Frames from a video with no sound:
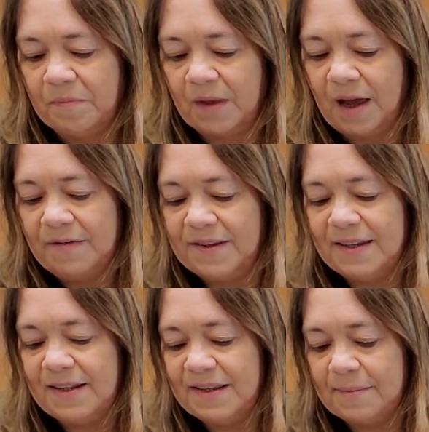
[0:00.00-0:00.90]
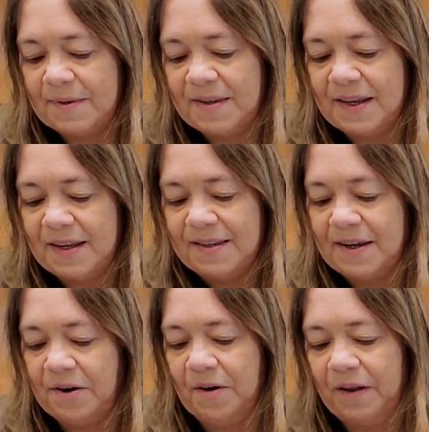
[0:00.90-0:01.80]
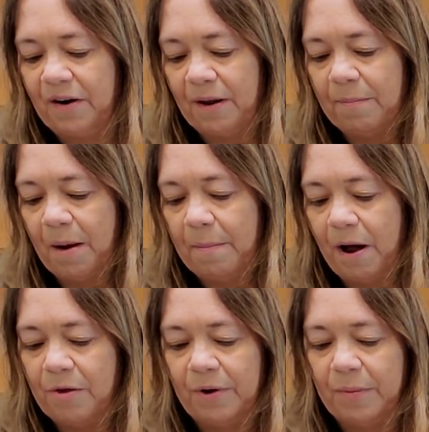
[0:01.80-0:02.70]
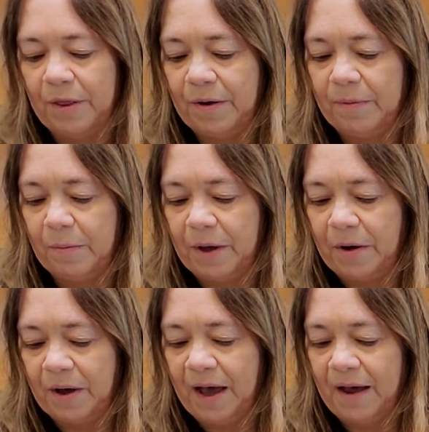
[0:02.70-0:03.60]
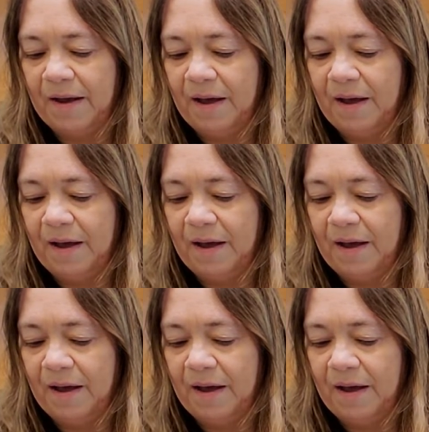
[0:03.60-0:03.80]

I've seen some seeds here and there, and I'm not bothering with them. They'll be okay.